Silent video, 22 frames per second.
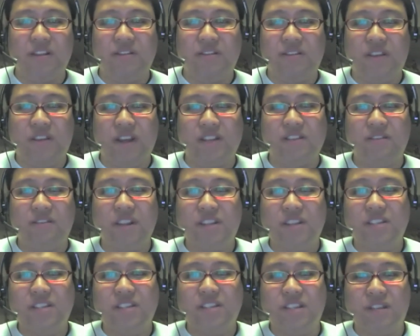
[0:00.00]
That
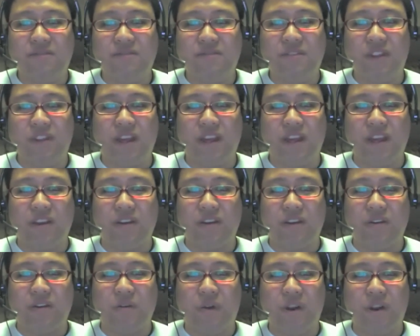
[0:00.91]
already seemed like
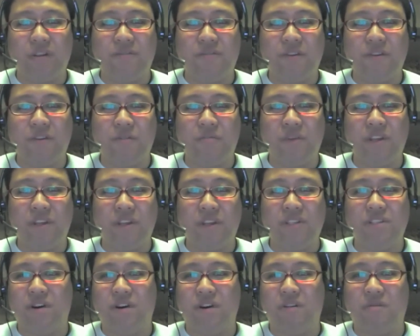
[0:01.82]
quite a few
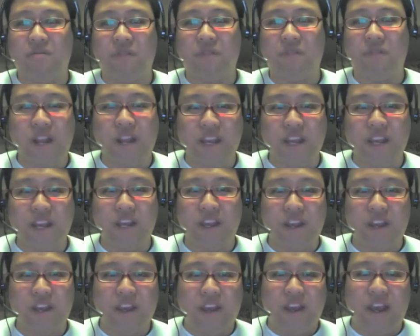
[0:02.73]
bids
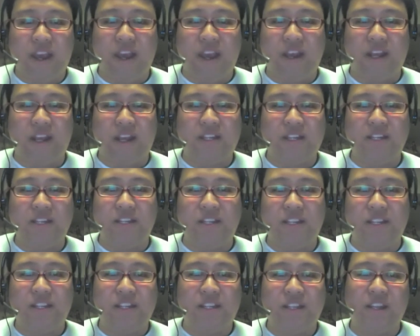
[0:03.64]
already, and I
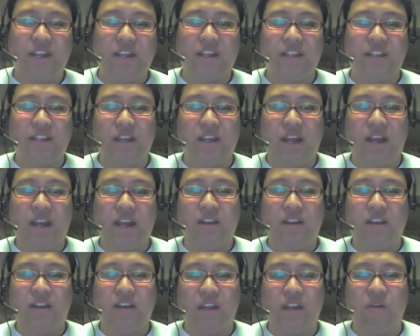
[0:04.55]
didn't think that
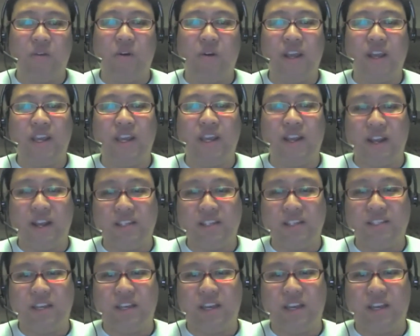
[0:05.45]
Iwaki
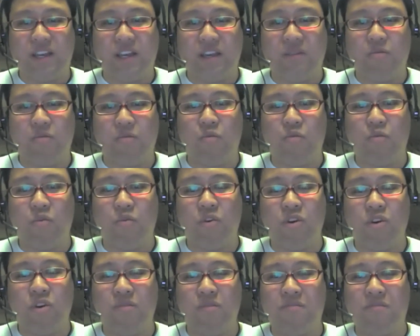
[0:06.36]
Kaisei
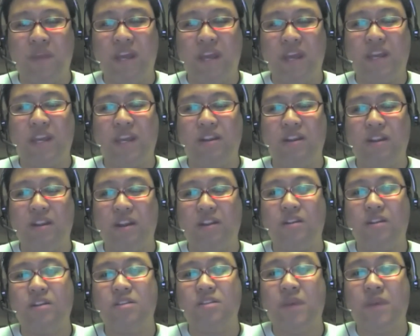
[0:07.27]
would make it,
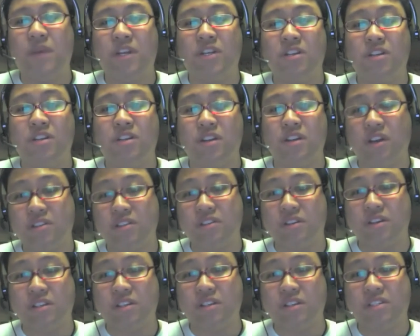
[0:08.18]
and especially
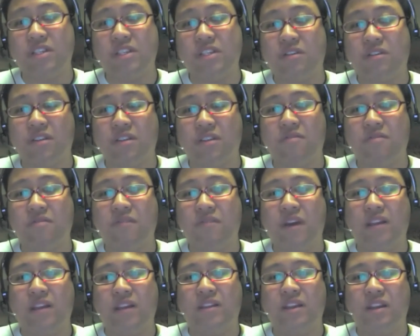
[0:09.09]
also considering the
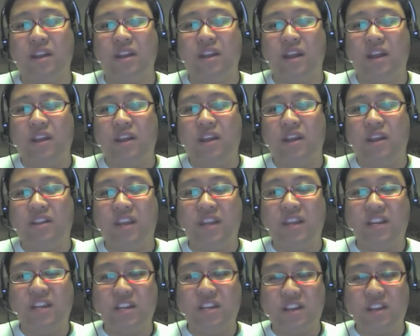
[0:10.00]
fact that
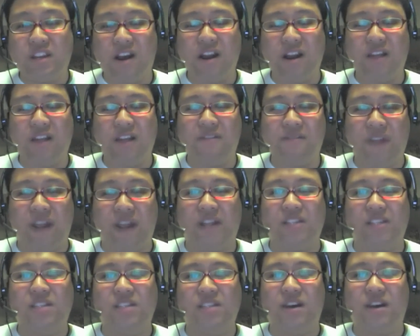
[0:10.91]
they did not
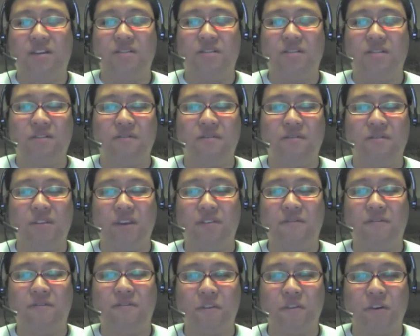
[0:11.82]
advance out of
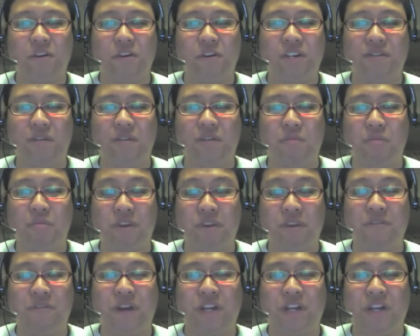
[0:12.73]
the Fukushima
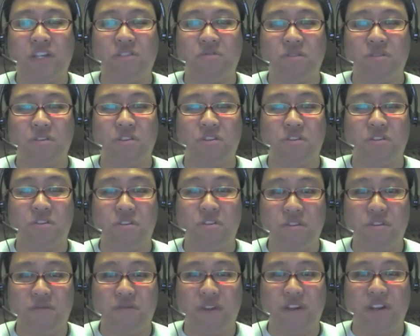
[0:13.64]
prefectural
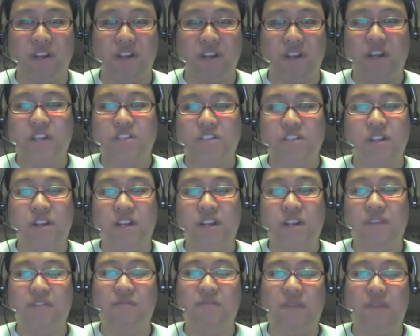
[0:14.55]
tournament. So they
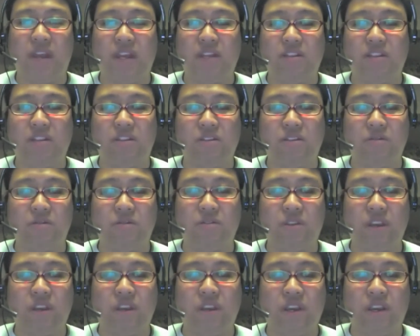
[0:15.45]
didn't mm-hmm. even make it to
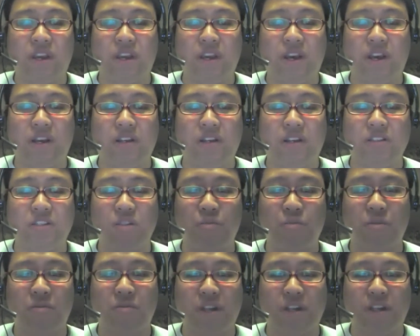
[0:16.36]
the
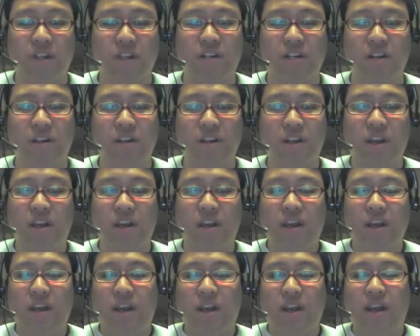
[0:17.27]
super region.
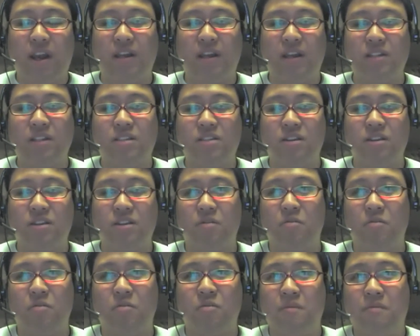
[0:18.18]
And
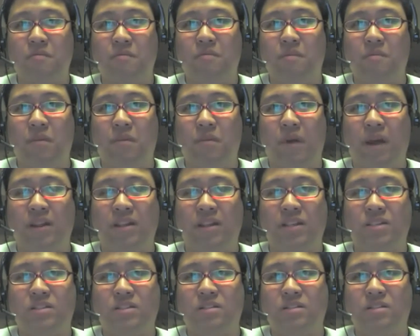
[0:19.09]
so at
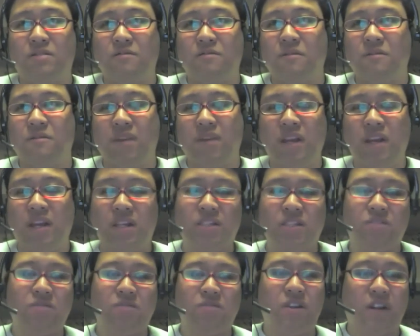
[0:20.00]
least from the
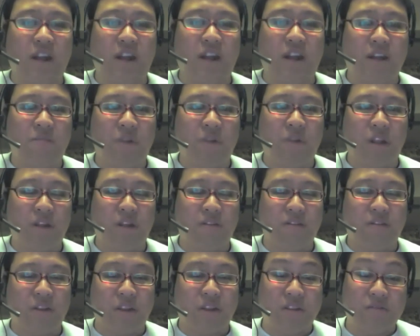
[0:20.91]
history that I've been,
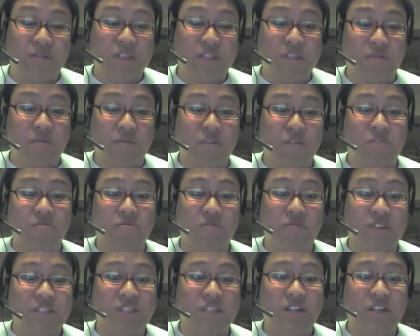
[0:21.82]
at least the most
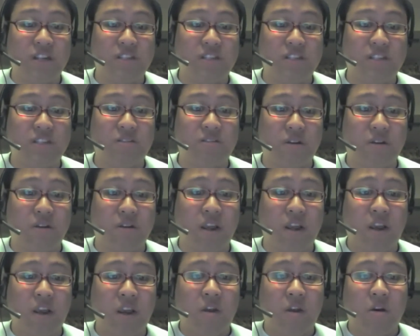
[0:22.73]
recent
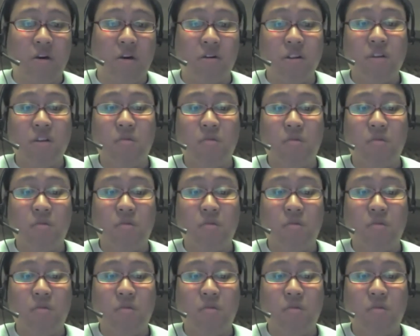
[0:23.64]
history, only